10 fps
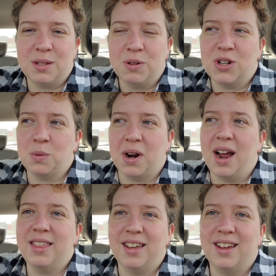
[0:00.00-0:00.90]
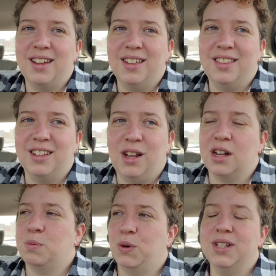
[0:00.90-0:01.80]
which is what I think The
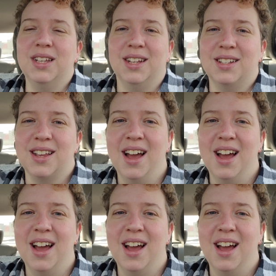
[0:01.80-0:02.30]
Lost Boys is.